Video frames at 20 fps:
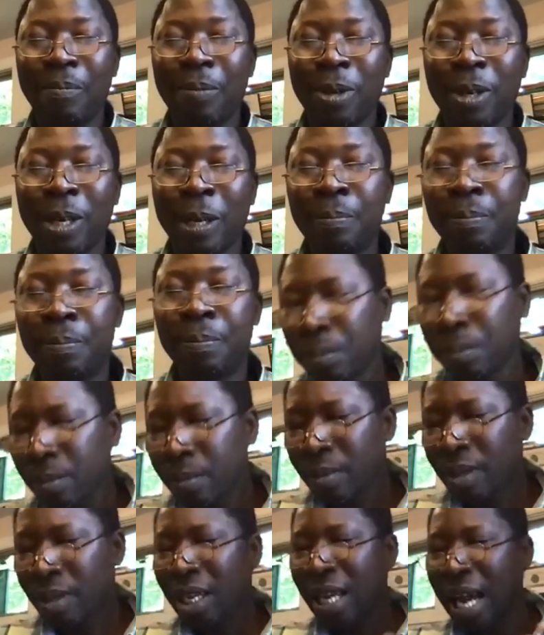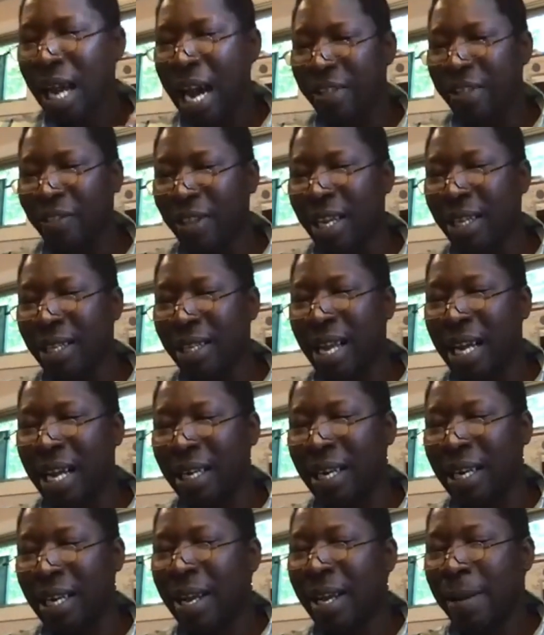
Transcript: Okay, I think that